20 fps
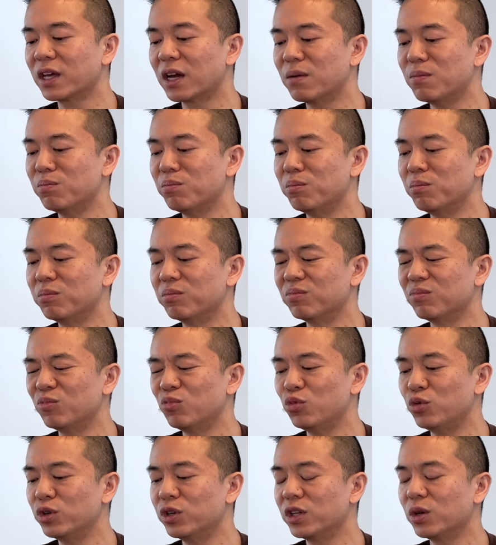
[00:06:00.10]
I
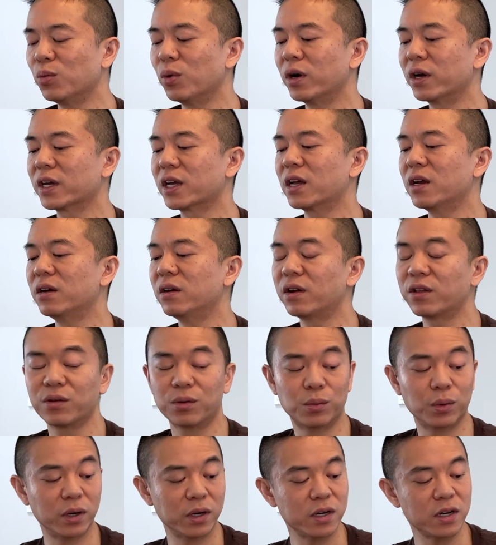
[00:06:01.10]
really want to get another
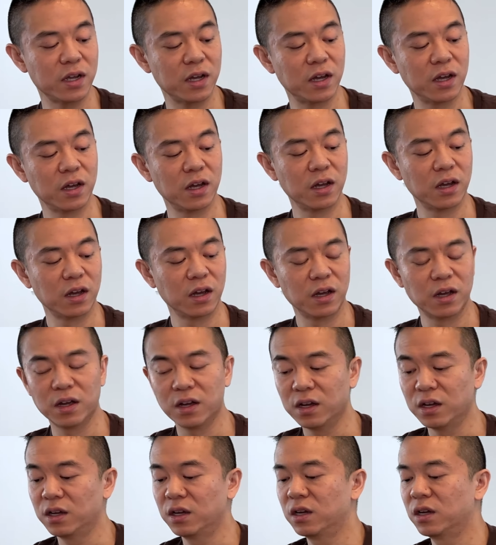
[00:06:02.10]
one.
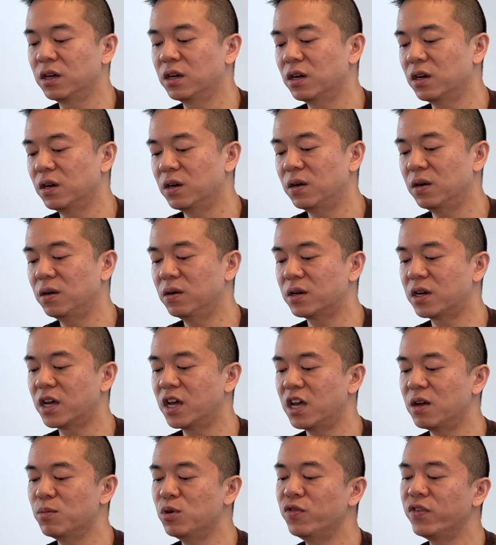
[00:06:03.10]

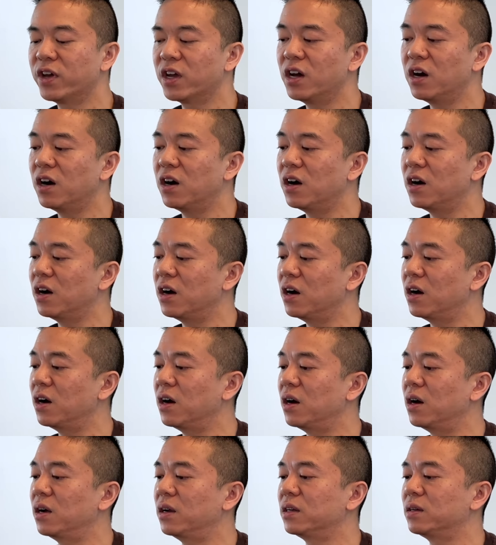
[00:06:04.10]
Okay, moving
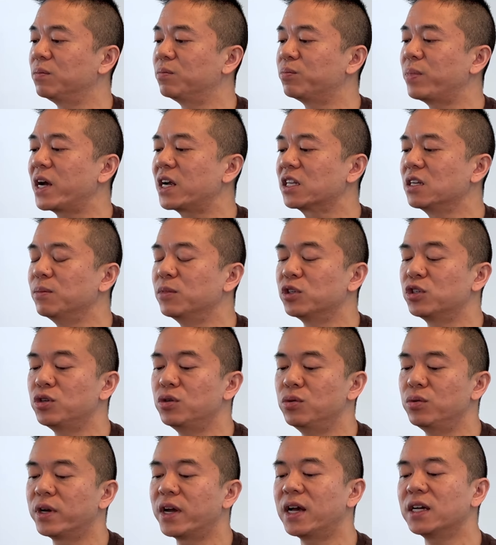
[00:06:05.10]
on. Pack number
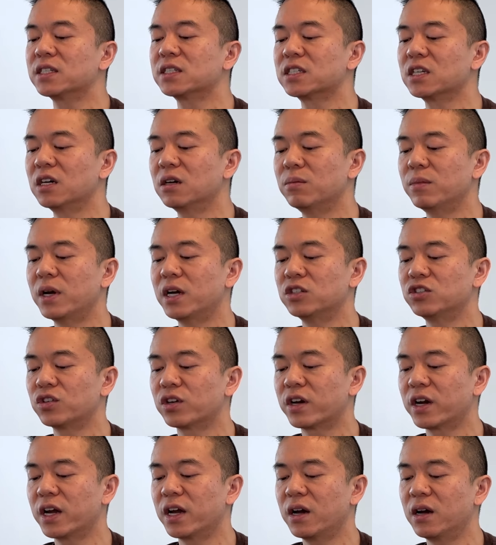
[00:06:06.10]
2, Casa
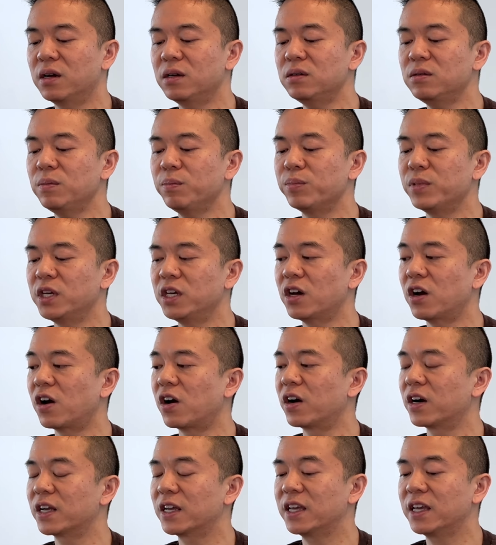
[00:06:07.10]
Madrigal, Be
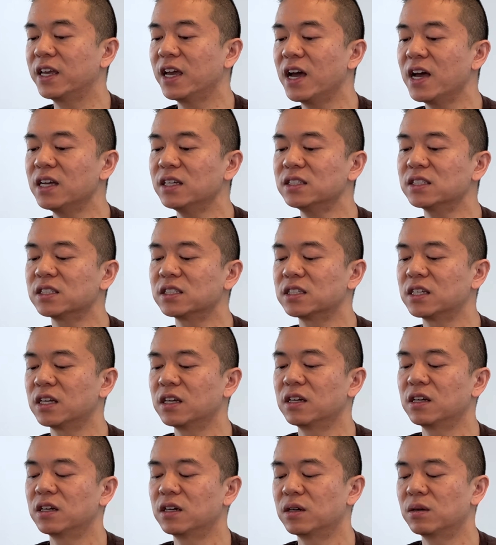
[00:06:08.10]
Our Guest,
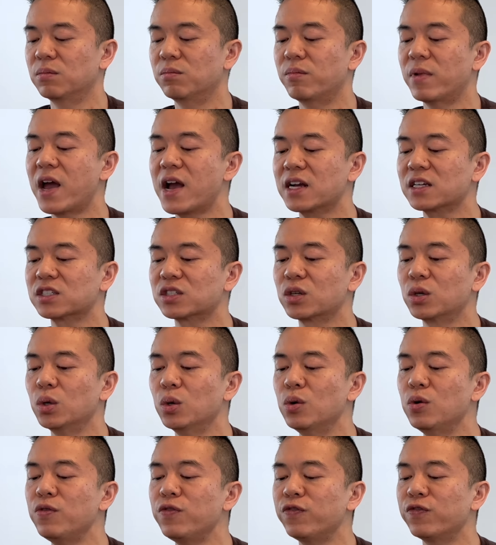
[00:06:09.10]
Max
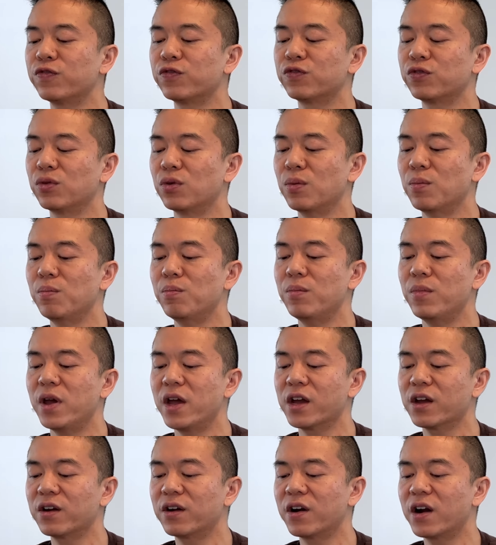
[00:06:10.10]
Goof,
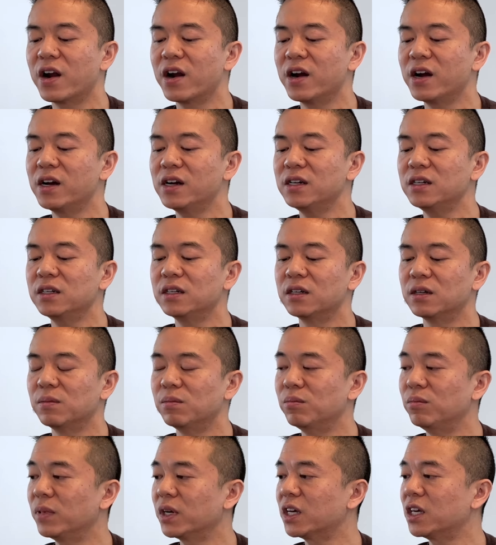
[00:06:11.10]
Megara,
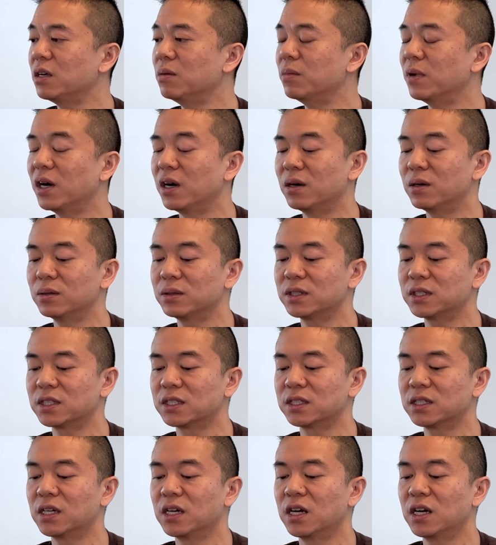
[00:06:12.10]
Mickey Mouse,